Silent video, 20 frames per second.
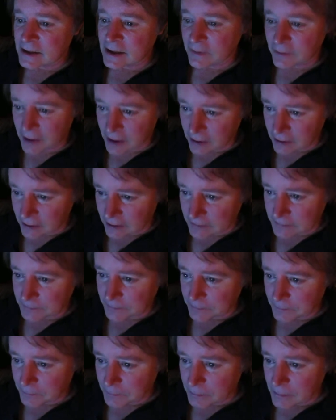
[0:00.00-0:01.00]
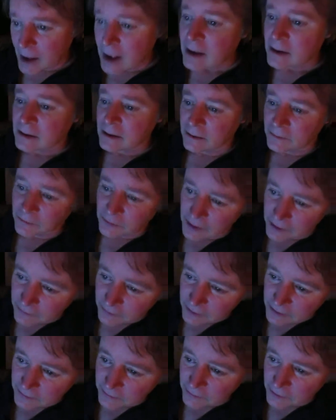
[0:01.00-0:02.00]
of killing the free
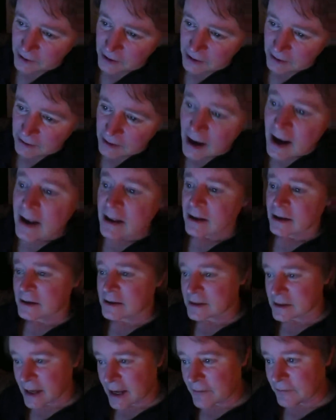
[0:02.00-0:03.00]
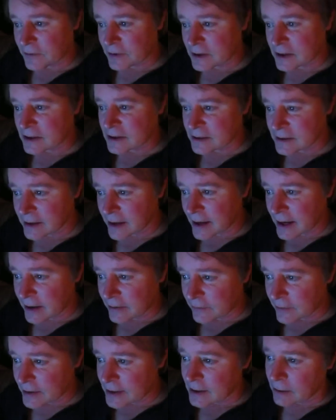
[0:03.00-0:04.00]
for the free the slave for the
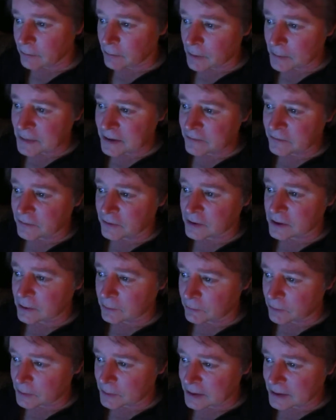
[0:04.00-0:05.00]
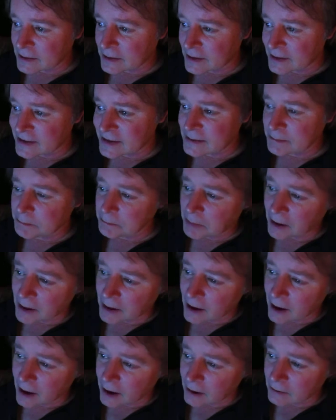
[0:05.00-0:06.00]
slave and the woman for the woman that's
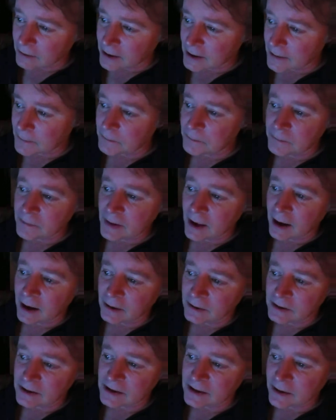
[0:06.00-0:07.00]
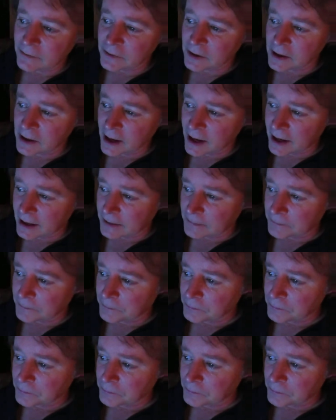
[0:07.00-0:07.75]
bakara 178